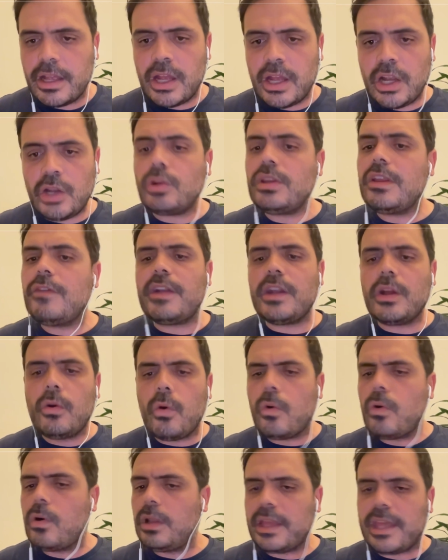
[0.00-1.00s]
Not even
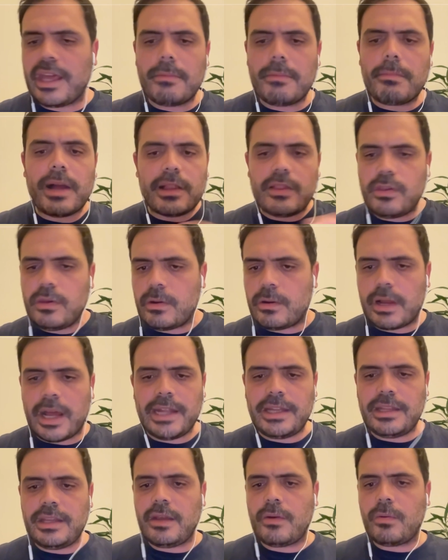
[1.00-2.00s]
Google can match your
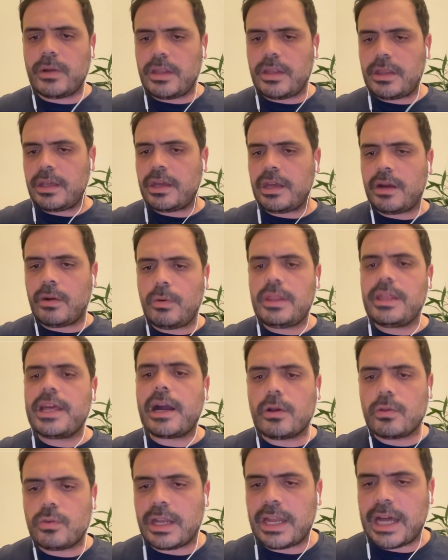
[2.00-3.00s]
ID with the
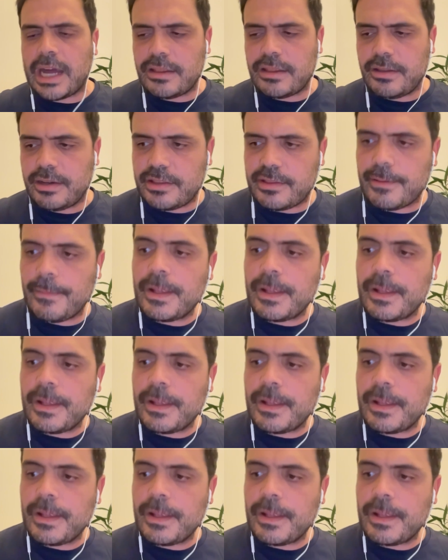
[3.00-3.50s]
actual address.